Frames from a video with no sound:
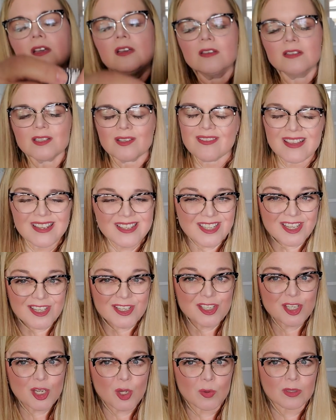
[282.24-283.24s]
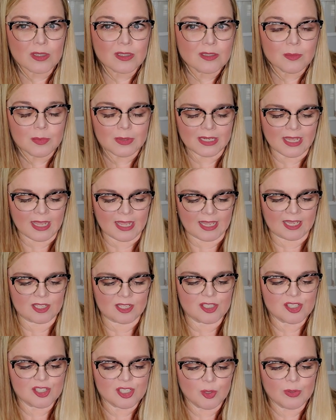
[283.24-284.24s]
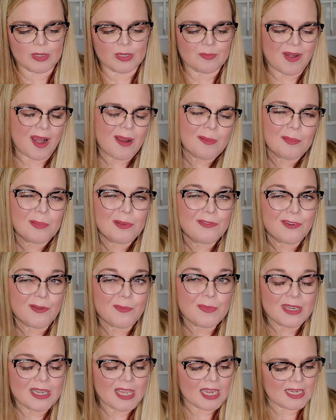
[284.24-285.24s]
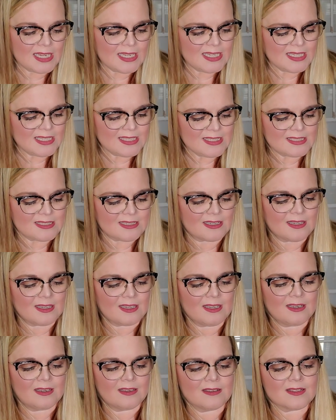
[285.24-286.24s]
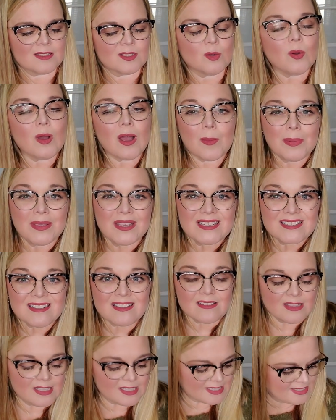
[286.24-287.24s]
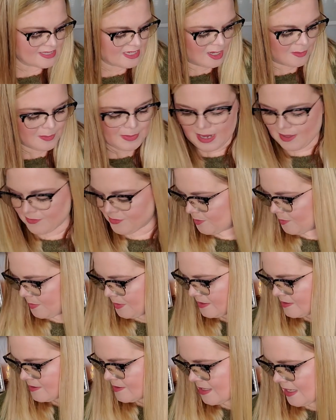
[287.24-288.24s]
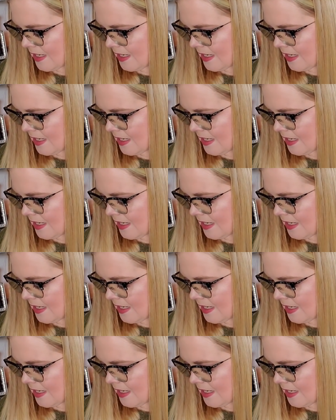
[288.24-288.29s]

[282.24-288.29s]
So that does show a little bit of age to it, probably from the 90s. So I picked this up at the bins